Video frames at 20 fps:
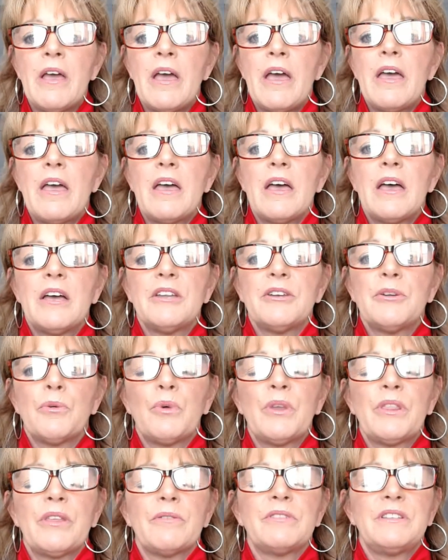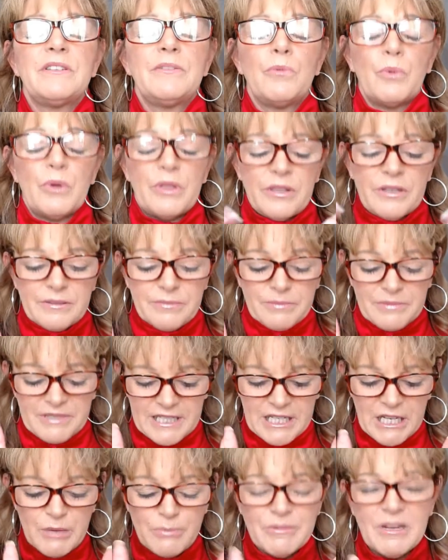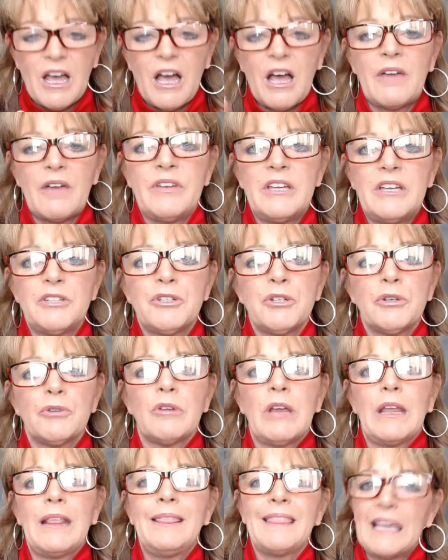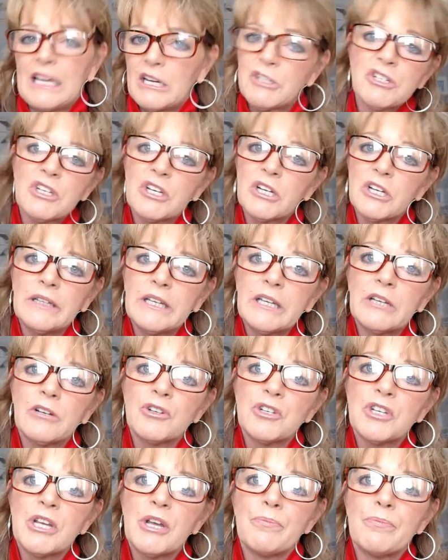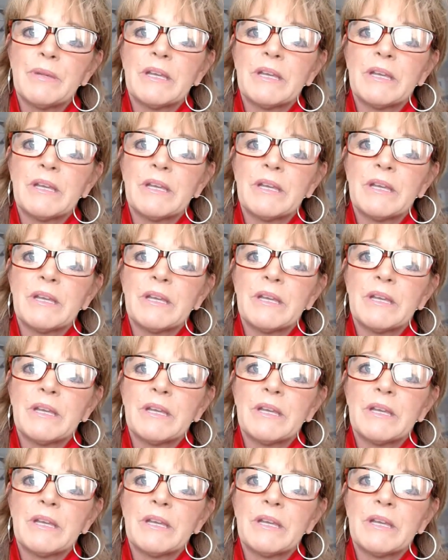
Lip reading: and with a deep dive into relational leadership,